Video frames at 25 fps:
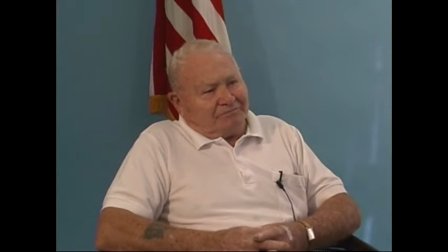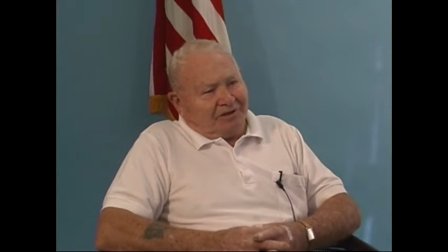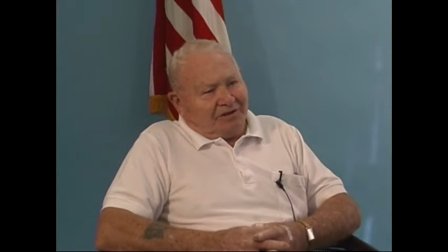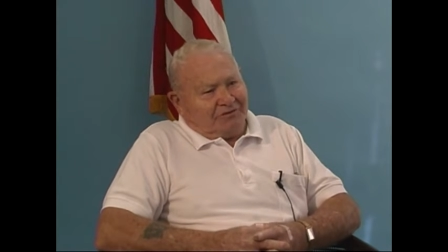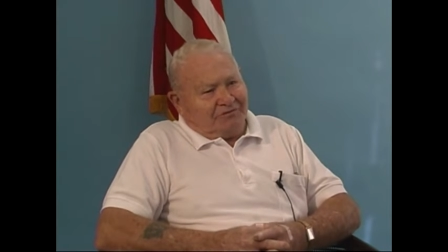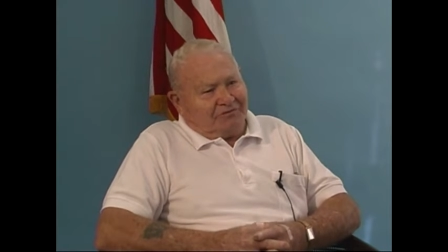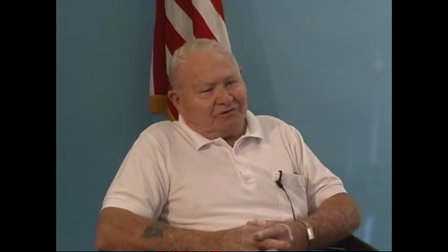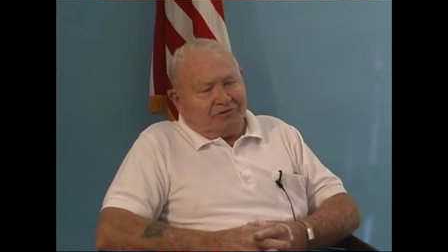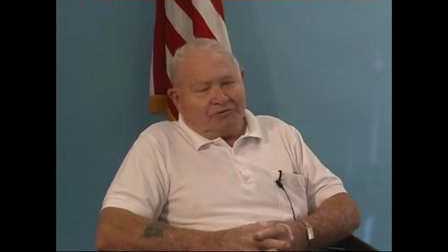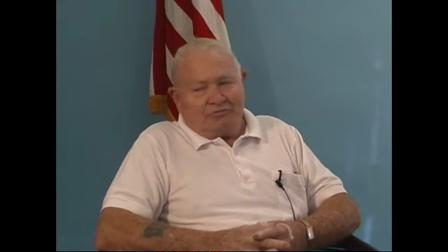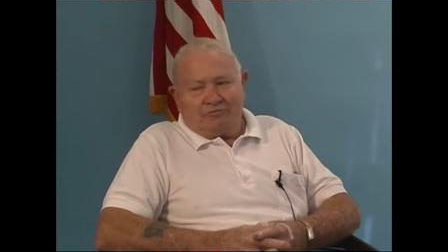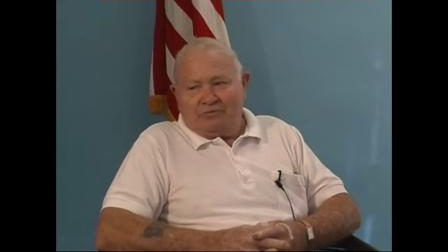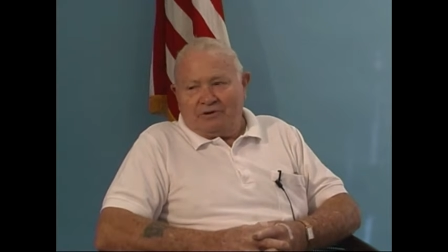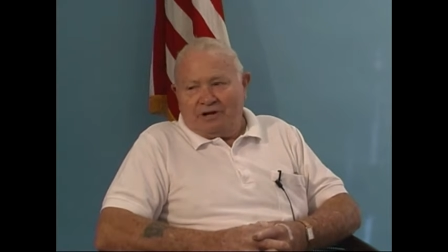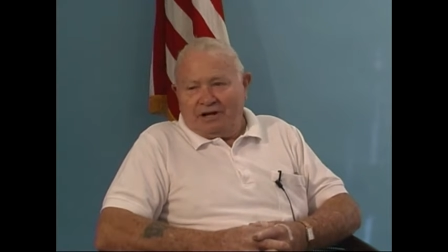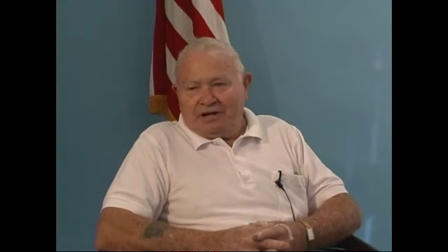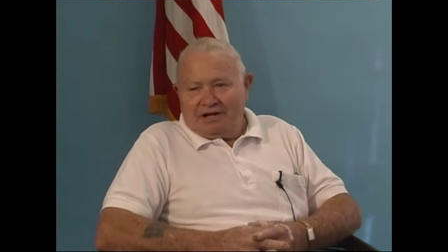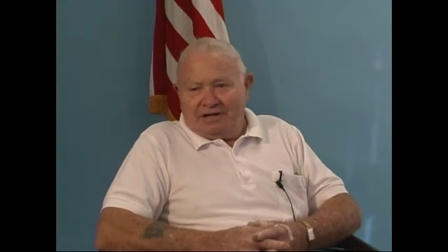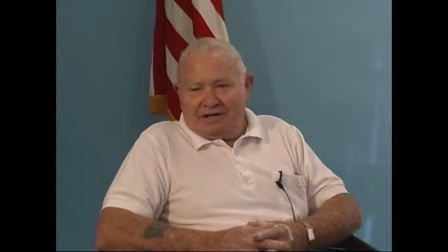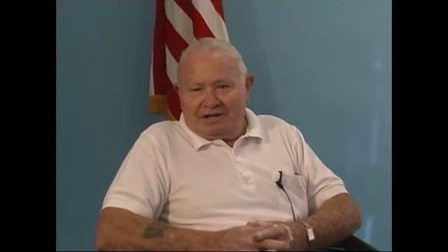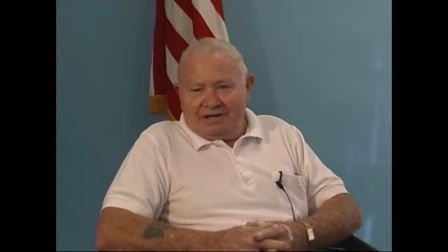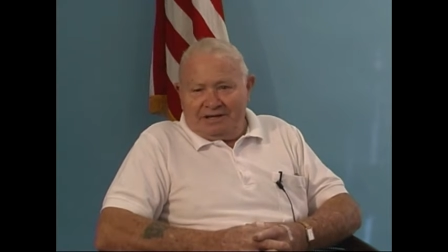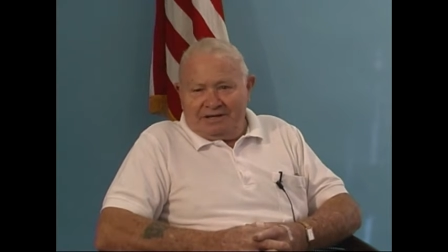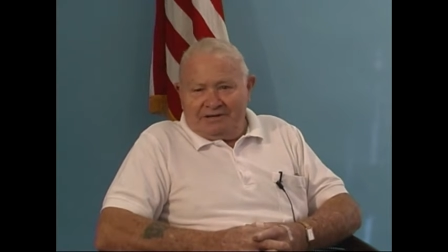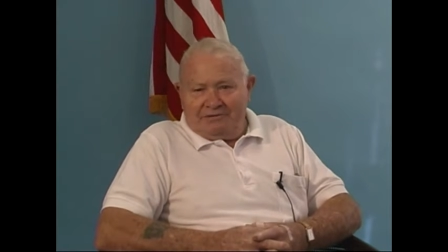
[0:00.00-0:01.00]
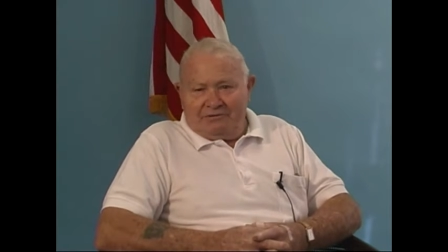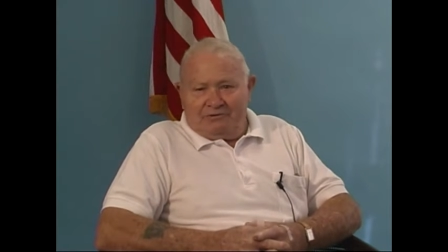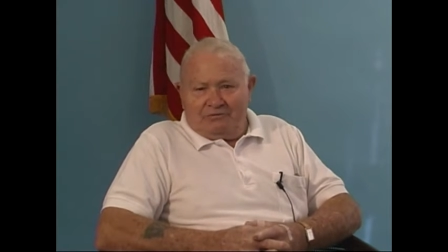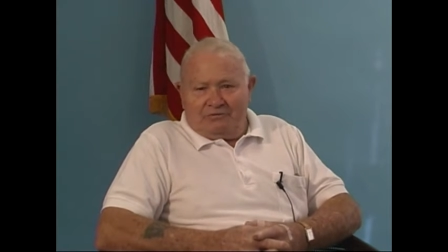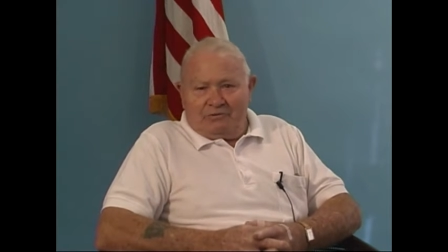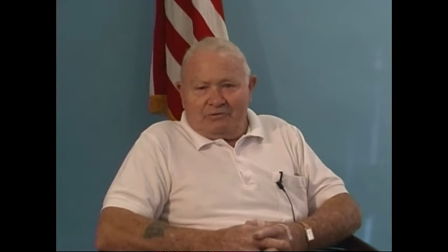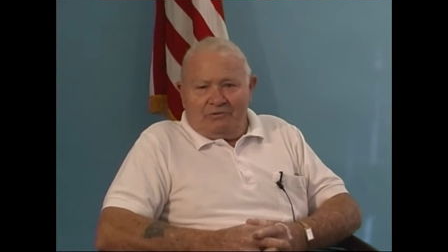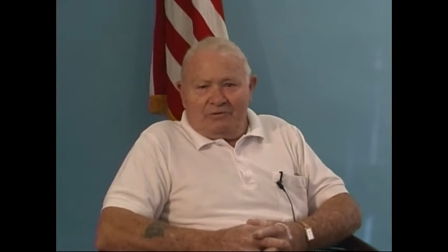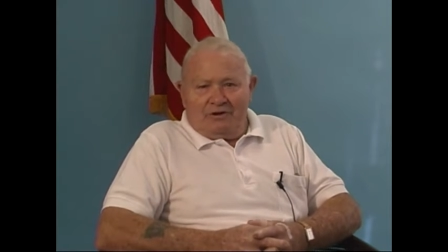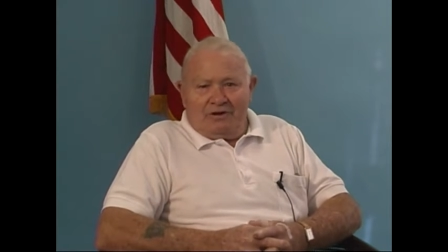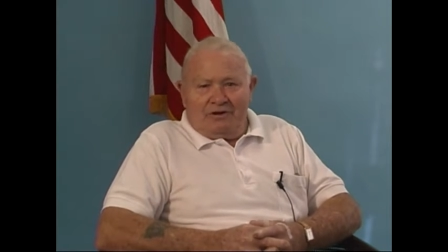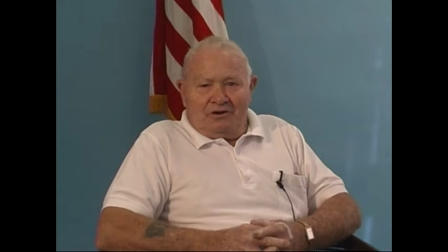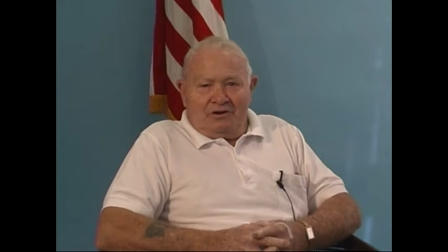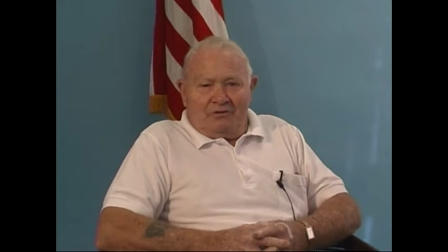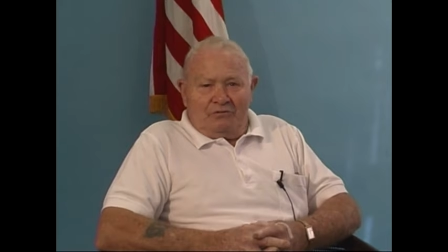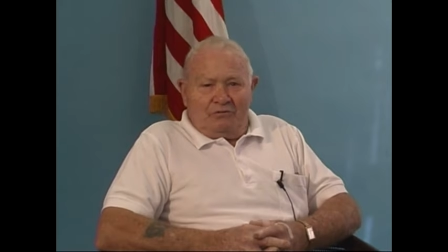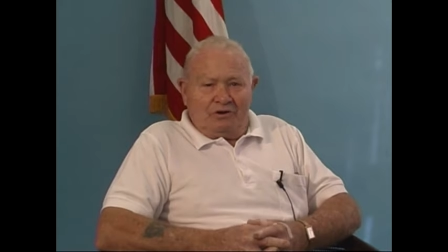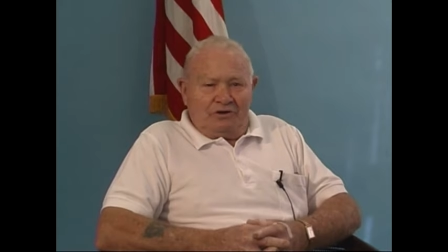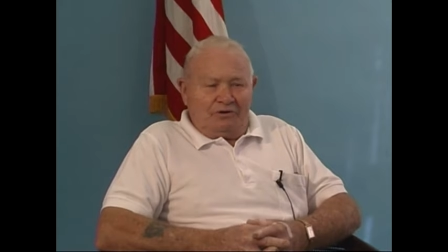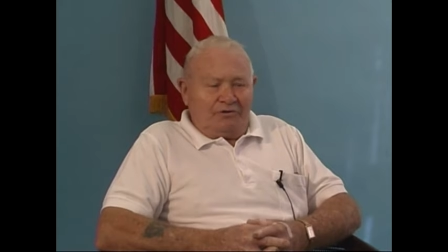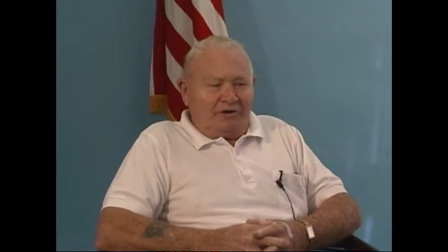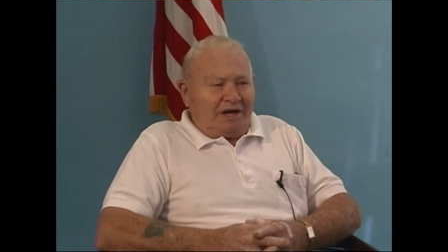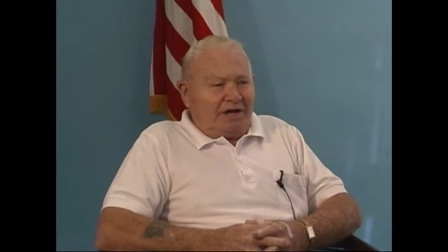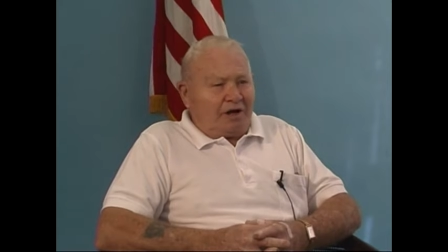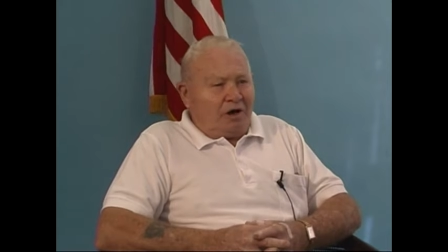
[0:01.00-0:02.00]
If you probably
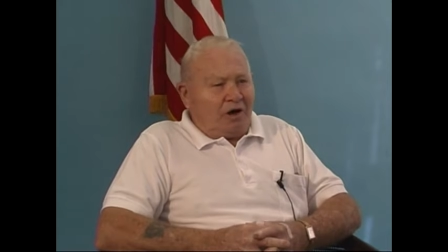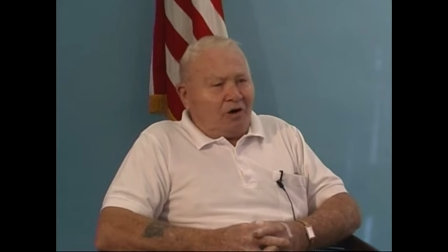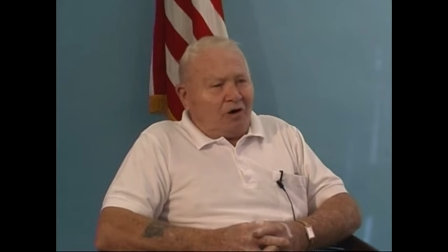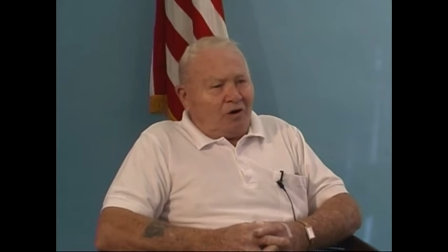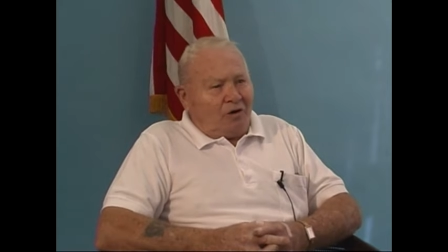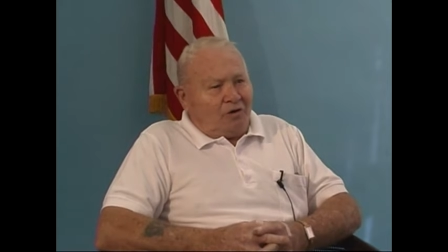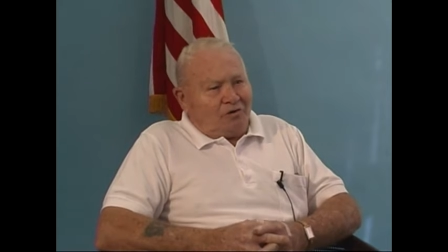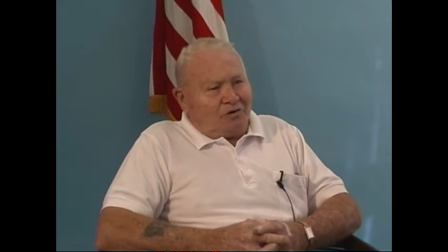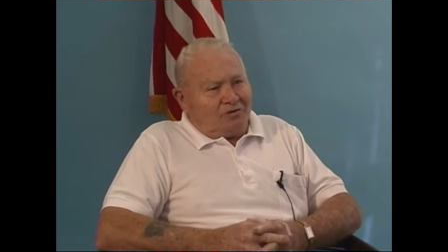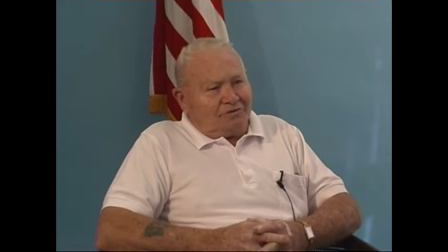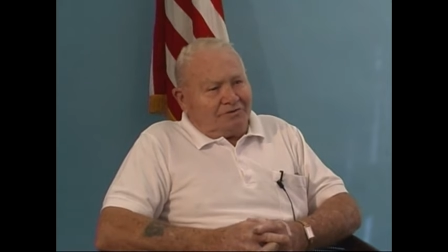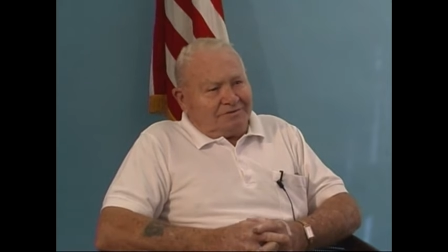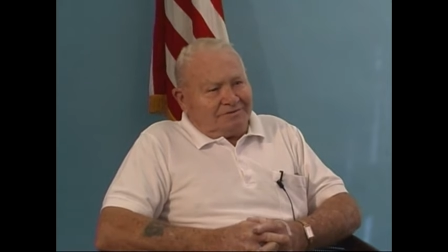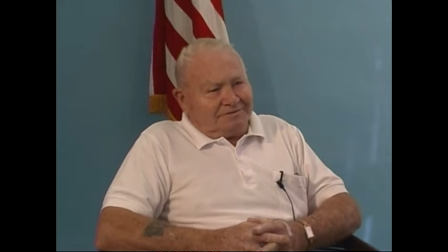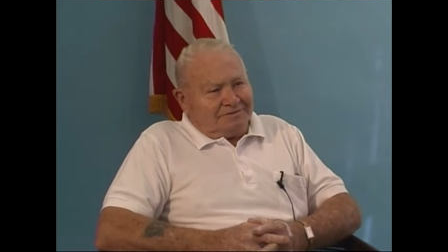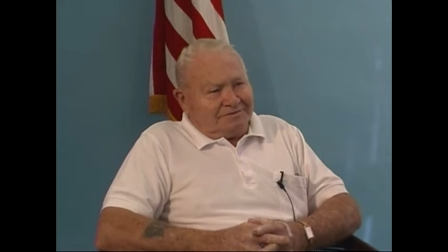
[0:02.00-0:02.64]
would recall,